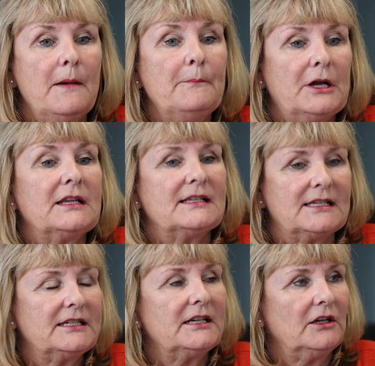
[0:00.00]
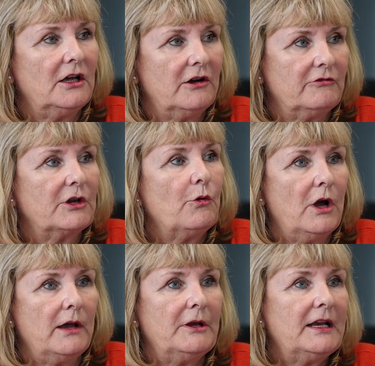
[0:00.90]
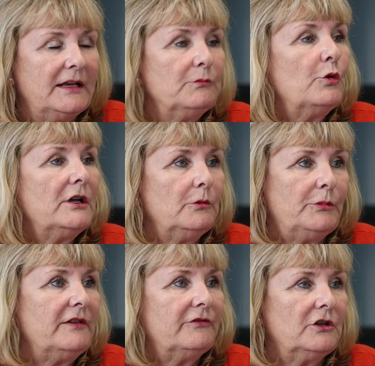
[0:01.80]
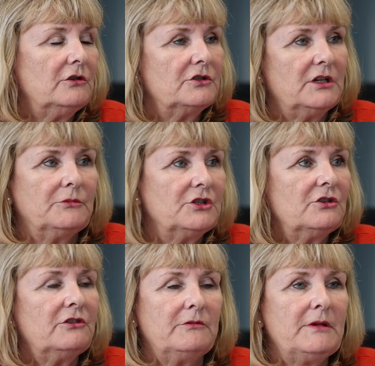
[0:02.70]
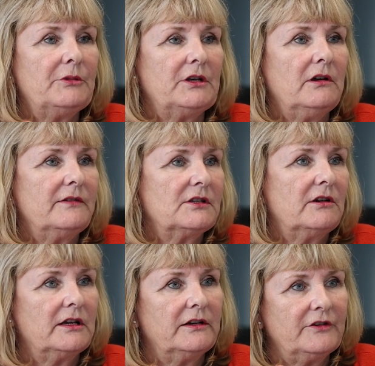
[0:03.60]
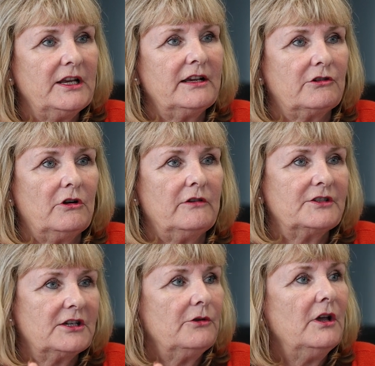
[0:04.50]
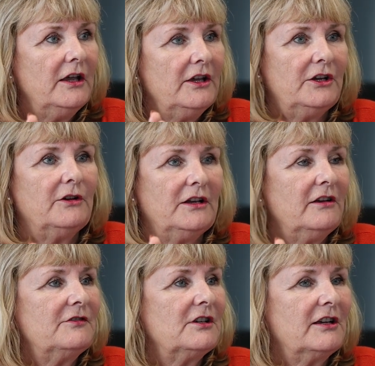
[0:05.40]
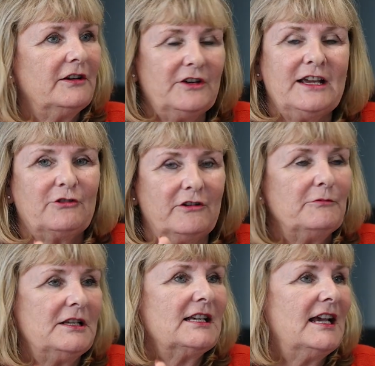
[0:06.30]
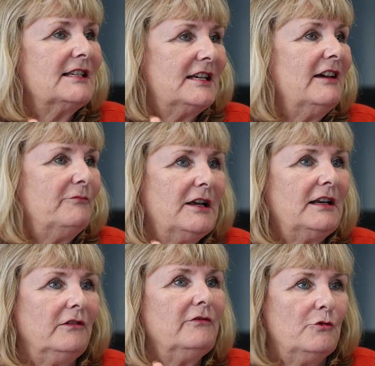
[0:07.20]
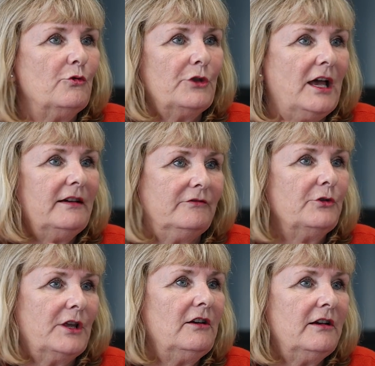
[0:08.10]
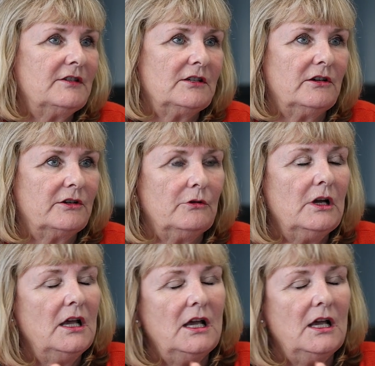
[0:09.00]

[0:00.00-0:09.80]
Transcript: But it's still a requirement and will be for a long time, because you've got to remember the life cycle of an aircraft. So, a life cycle of an aircraft means it has to have metal for that life cycle.